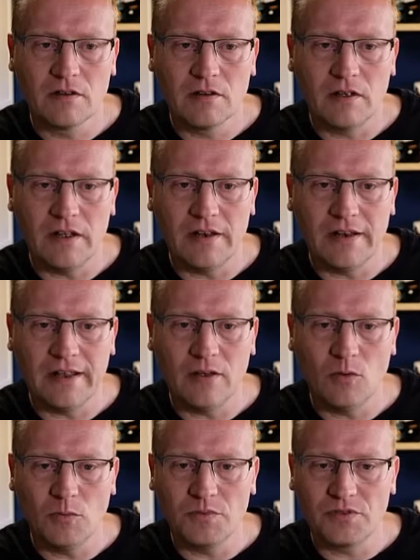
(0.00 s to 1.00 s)
and now,
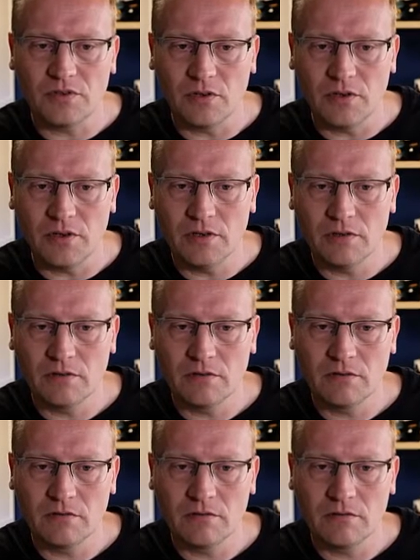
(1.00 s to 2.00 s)
oops, sorry.
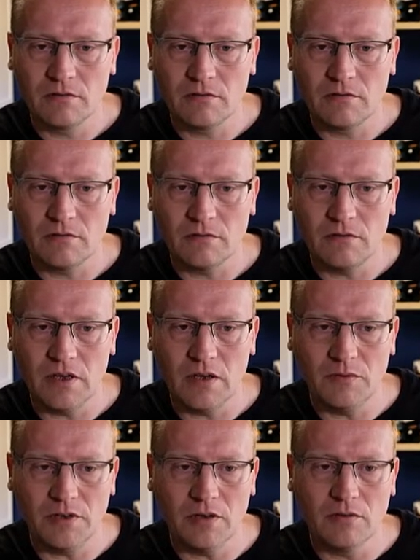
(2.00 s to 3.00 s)
There we
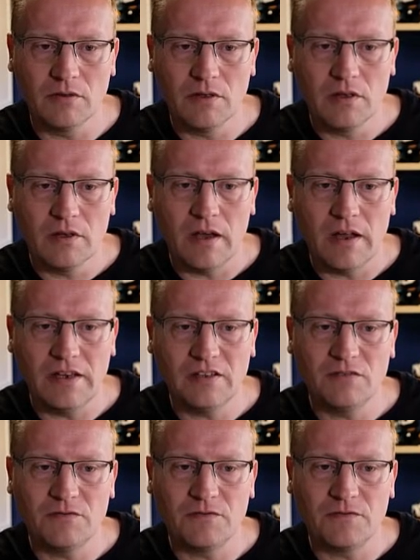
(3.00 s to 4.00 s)
go. I need to
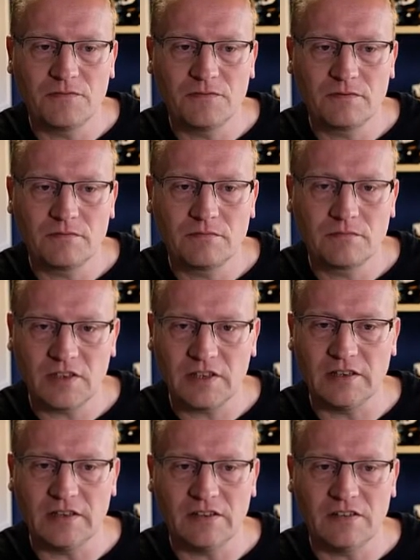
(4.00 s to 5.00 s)
click
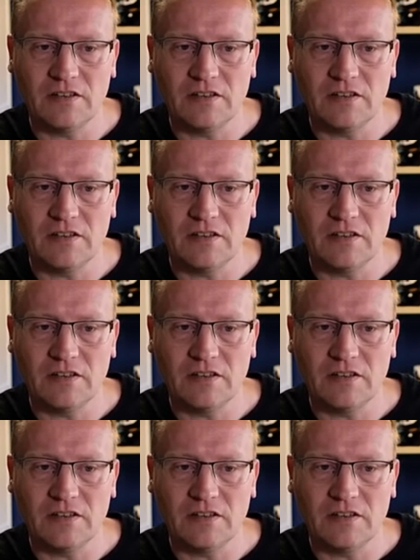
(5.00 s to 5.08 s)
that as a